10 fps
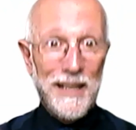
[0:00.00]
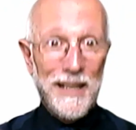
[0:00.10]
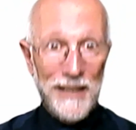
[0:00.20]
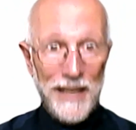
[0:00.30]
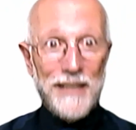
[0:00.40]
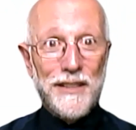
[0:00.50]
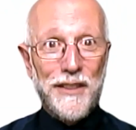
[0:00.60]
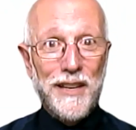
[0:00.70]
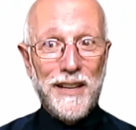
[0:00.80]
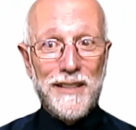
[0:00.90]
they get to
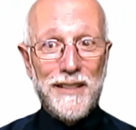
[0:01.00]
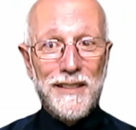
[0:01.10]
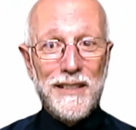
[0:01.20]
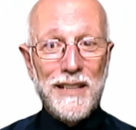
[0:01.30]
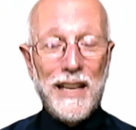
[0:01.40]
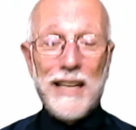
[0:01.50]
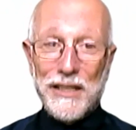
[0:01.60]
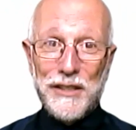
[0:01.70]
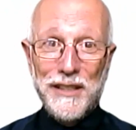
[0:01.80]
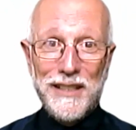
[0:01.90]
think, and that's
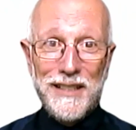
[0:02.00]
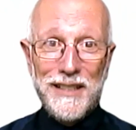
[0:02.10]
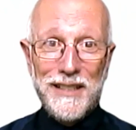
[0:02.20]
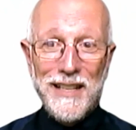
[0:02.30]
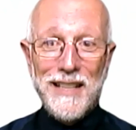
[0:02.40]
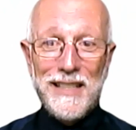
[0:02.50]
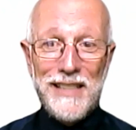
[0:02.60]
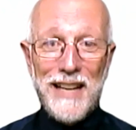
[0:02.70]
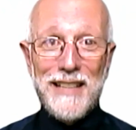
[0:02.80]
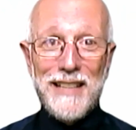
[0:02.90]
good. The
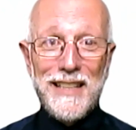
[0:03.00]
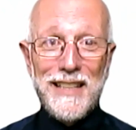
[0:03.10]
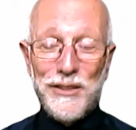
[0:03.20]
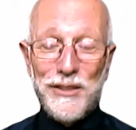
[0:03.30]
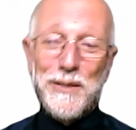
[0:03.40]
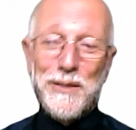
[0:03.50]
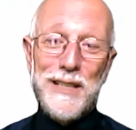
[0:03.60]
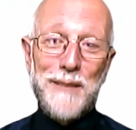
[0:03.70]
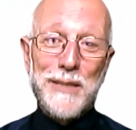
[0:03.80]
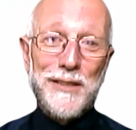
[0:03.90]
second thing is there's always
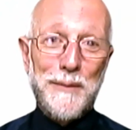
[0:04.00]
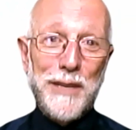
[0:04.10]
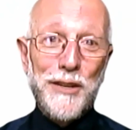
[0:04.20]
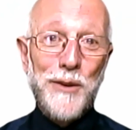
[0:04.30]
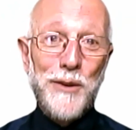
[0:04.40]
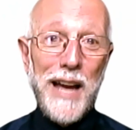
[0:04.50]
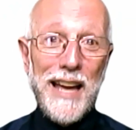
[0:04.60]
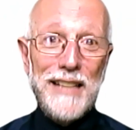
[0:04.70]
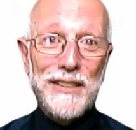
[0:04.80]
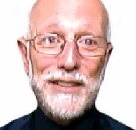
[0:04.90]
going to be somebody who
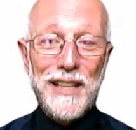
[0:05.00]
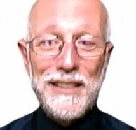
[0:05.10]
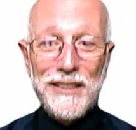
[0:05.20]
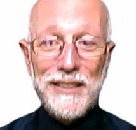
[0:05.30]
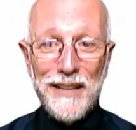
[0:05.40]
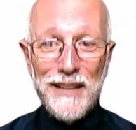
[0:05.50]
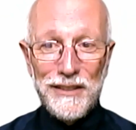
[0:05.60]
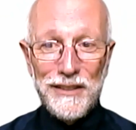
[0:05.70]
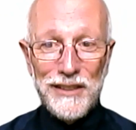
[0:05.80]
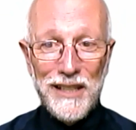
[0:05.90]
hates
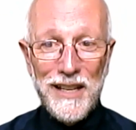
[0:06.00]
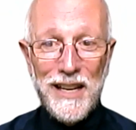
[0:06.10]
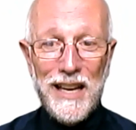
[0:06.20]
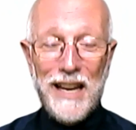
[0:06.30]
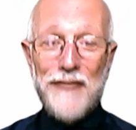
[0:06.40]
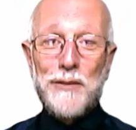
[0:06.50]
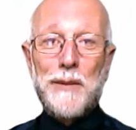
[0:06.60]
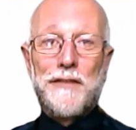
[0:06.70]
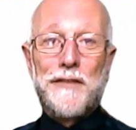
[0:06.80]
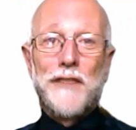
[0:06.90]
silence. And after
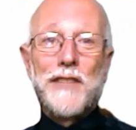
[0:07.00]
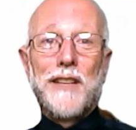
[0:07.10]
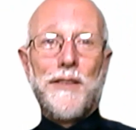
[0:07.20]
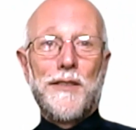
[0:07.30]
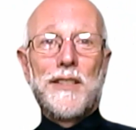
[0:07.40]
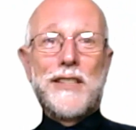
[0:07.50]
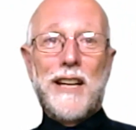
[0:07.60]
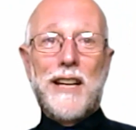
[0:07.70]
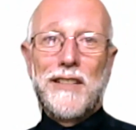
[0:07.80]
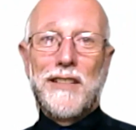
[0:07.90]
about 15 or 30
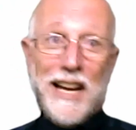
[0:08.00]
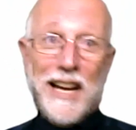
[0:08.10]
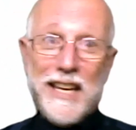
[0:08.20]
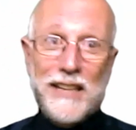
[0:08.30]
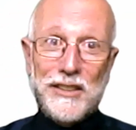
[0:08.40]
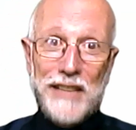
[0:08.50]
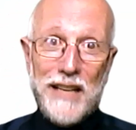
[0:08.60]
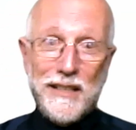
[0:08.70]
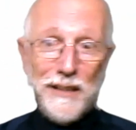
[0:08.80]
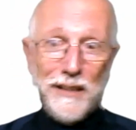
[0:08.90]
seconds, they think, I can't
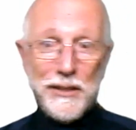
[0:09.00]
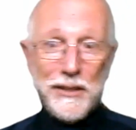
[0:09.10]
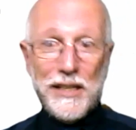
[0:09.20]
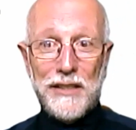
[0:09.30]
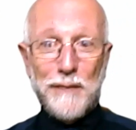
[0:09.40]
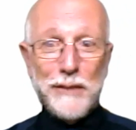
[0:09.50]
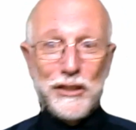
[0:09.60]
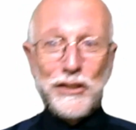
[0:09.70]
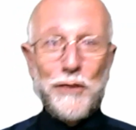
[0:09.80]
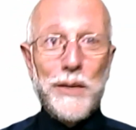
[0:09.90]
stand this. I'm going to say something
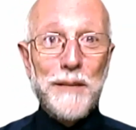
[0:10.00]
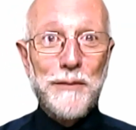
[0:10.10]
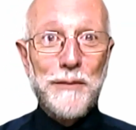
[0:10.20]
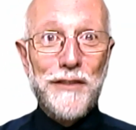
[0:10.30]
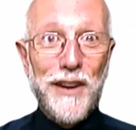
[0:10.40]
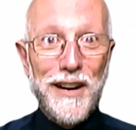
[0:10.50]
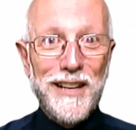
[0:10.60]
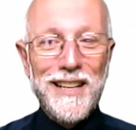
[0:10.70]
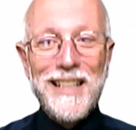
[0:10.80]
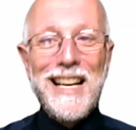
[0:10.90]
just so we can move on.
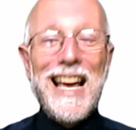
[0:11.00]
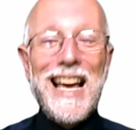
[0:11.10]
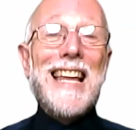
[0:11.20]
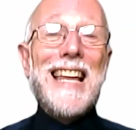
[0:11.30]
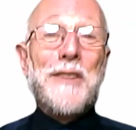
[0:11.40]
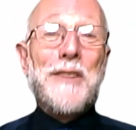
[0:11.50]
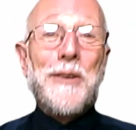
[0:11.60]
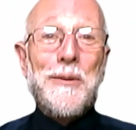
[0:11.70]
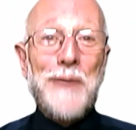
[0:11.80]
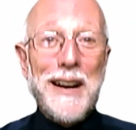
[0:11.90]
And if you're
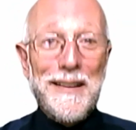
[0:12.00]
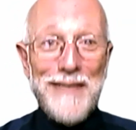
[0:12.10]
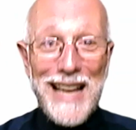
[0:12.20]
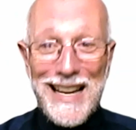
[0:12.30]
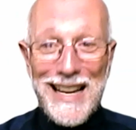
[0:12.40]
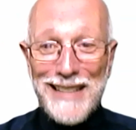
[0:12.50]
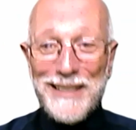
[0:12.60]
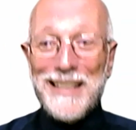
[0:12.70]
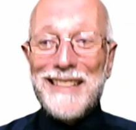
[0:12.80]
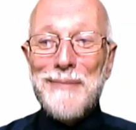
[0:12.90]
aware of that and you
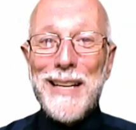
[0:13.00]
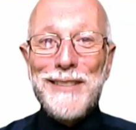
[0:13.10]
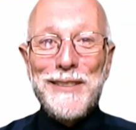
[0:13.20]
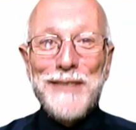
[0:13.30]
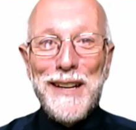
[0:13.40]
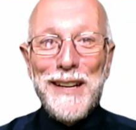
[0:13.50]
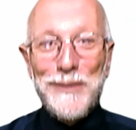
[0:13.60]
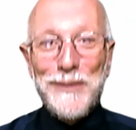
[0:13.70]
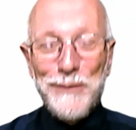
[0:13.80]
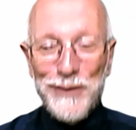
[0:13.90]
can make yourself
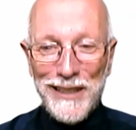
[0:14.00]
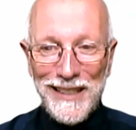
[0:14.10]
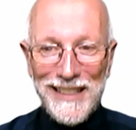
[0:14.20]
comfortable with it,